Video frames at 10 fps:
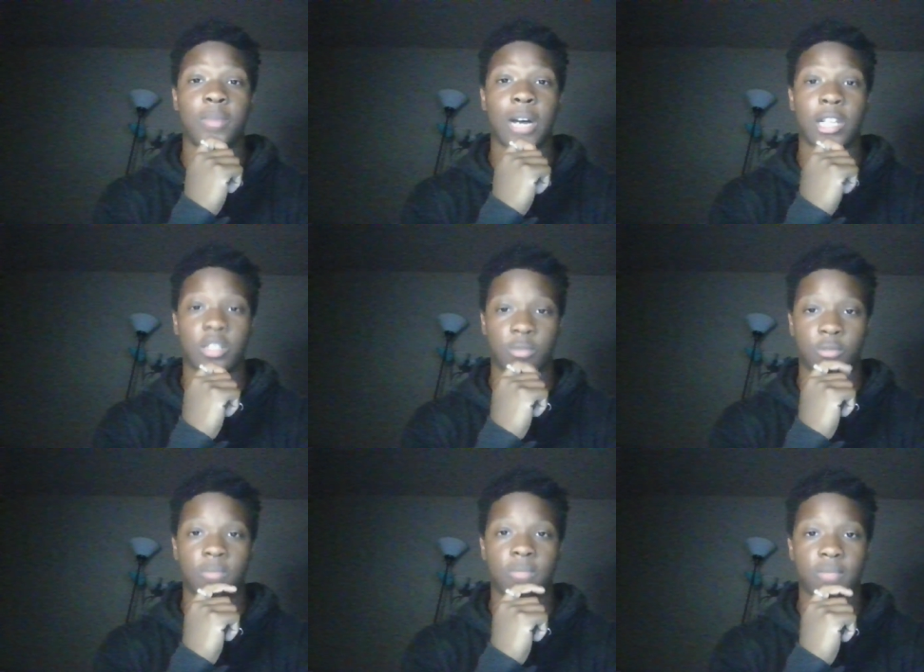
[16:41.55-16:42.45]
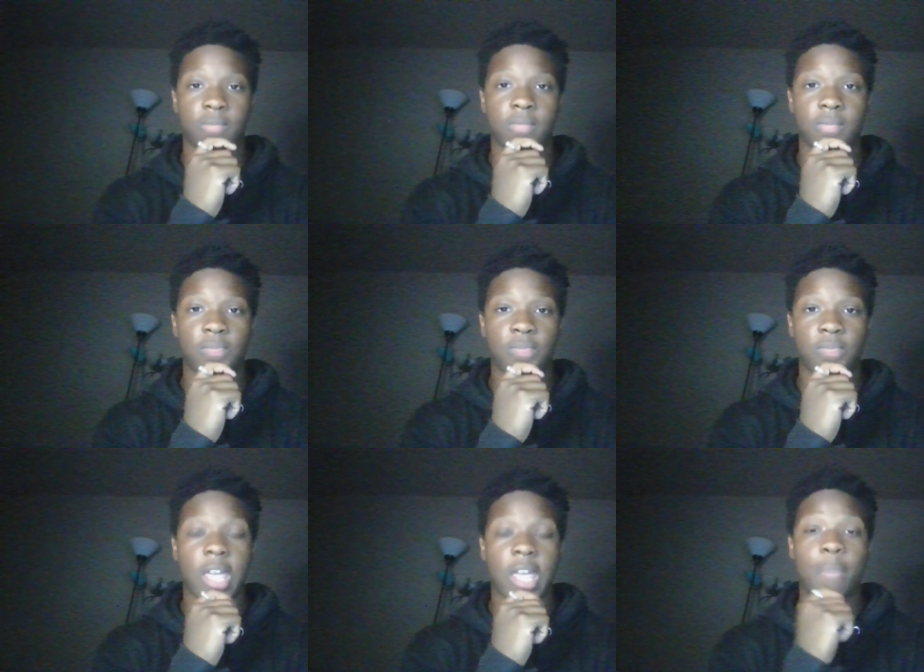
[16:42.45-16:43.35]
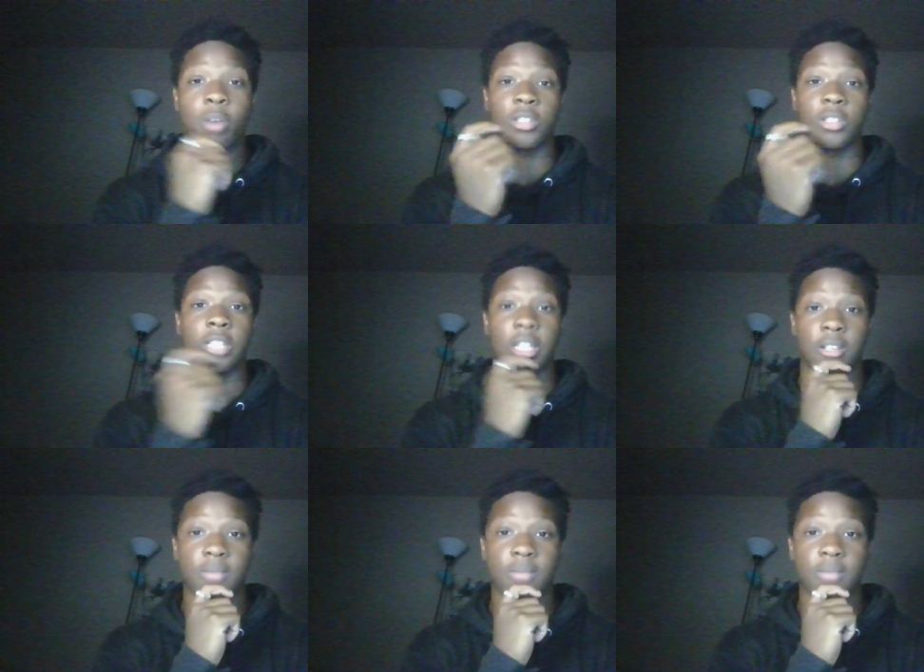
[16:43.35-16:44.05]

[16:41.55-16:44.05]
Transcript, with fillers: possible. Per scene.